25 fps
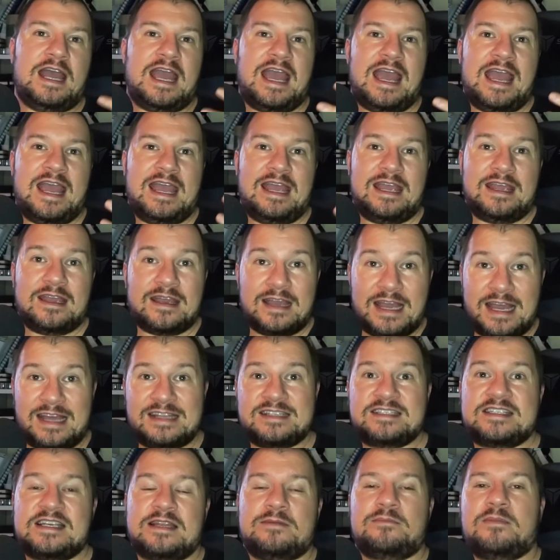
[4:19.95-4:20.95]
a
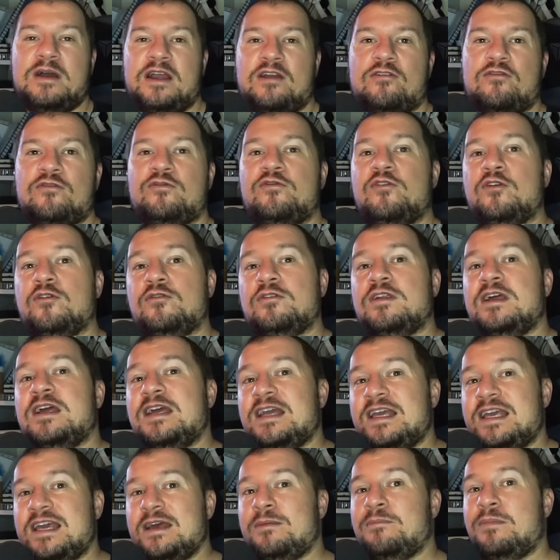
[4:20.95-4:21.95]
headset microphone
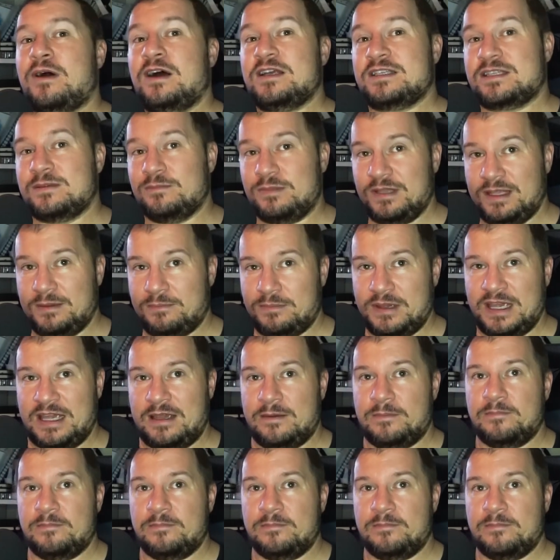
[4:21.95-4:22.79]
can possibly be.